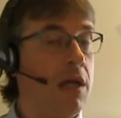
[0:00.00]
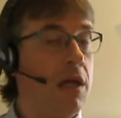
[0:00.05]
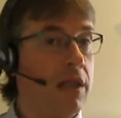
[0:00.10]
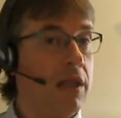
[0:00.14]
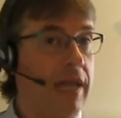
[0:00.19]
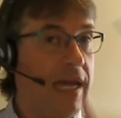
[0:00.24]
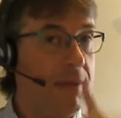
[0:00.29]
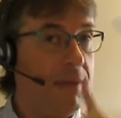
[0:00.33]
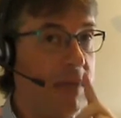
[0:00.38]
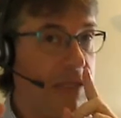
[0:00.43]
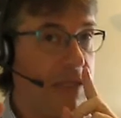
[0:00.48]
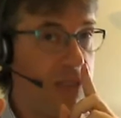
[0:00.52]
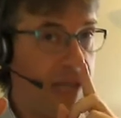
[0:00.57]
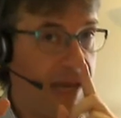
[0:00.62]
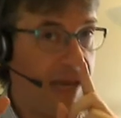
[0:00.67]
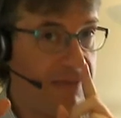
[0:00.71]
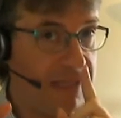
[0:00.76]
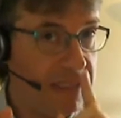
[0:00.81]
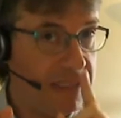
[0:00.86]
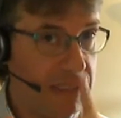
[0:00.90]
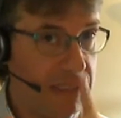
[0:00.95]
that means you
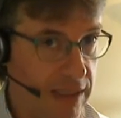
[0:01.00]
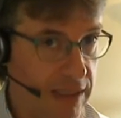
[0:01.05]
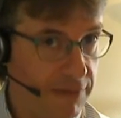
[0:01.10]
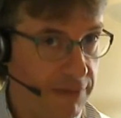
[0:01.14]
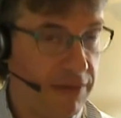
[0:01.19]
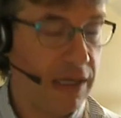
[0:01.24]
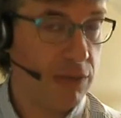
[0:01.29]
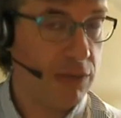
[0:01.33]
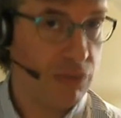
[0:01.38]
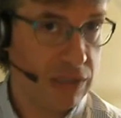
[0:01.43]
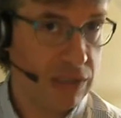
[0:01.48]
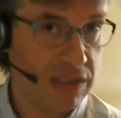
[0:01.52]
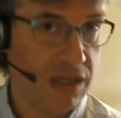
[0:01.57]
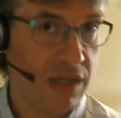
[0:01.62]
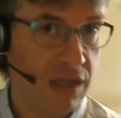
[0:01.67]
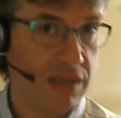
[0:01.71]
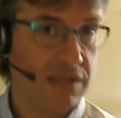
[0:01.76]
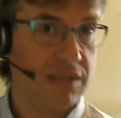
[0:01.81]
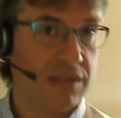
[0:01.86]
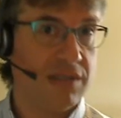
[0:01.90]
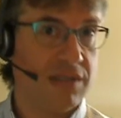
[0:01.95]
have significant
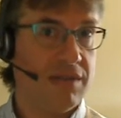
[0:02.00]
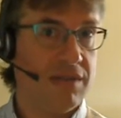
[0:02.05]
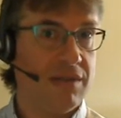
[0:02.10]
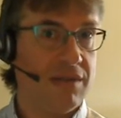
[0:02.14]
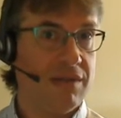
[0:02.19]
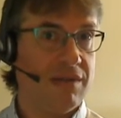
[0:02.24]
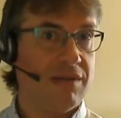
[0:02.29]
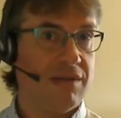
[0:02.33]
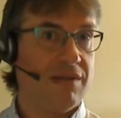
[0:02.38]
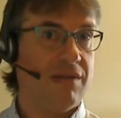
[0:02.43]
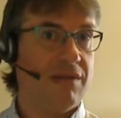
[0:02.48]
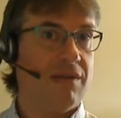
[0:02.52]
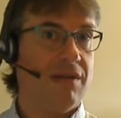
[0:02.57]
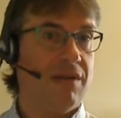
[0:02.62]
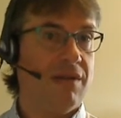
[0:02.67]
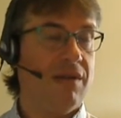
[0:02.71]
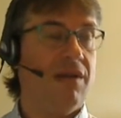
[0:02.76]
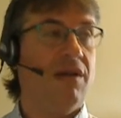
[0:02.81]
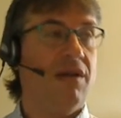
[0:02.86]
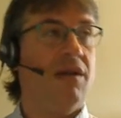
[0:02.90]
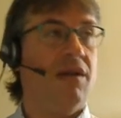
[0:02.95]
results.
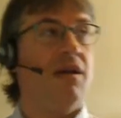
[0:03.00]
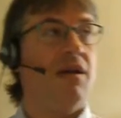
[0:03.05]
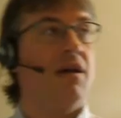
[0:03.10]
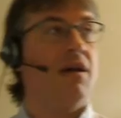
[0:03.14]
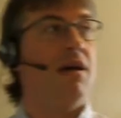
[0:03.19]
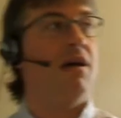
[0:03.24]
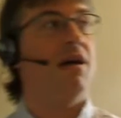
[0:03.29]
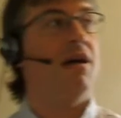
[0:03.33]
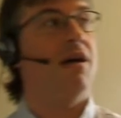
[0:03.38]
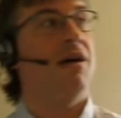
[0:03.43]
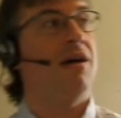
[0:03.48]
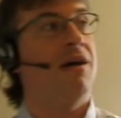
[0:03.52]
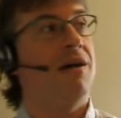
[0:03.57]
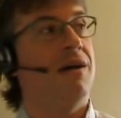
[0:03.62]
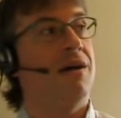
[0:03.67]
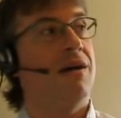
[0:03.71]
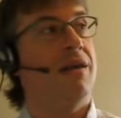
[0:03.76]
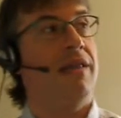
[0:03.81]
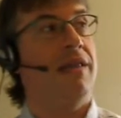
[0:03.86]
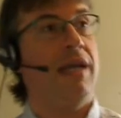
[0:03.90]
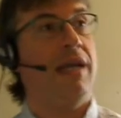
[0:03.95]

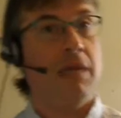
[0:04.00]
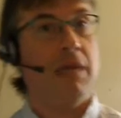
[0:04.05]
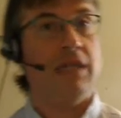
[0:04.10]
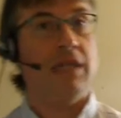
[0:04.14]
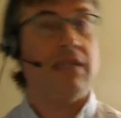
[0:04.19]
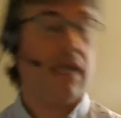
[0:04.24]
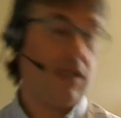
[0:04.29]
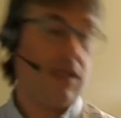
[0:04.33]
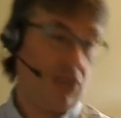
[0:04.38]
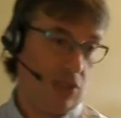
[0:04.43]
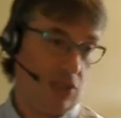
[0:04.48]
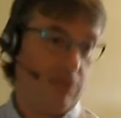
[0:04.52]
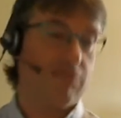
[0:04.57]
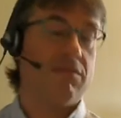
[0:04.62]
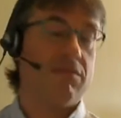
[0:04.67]
That means actually